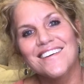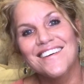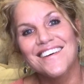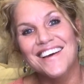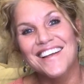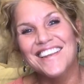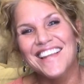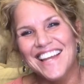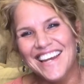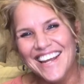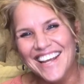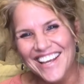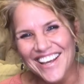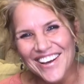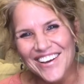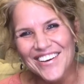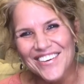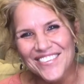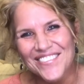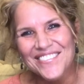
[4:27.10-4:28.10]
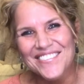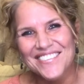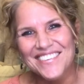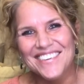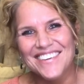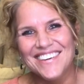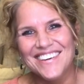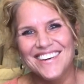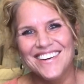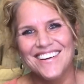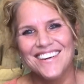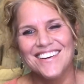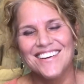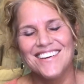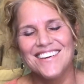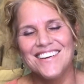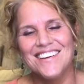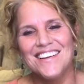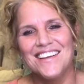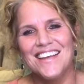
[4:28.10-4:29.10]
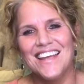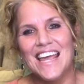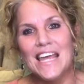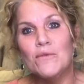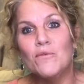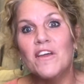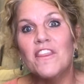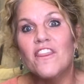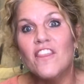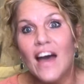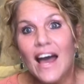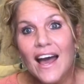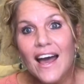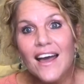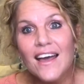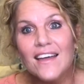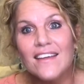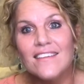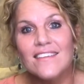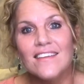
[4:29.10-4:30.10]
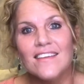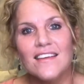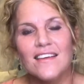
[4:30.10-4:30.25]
a letting go. And with that